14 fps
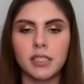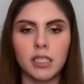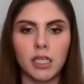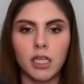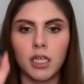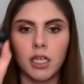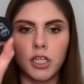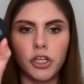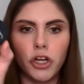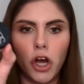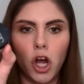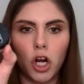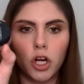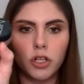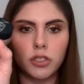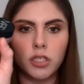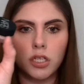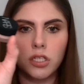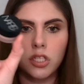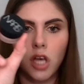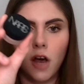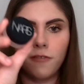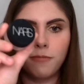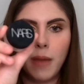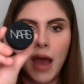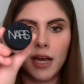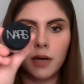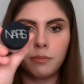the NARS Soft
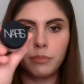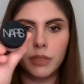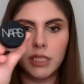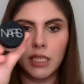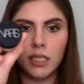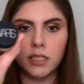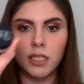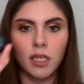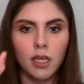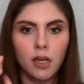Matte Complete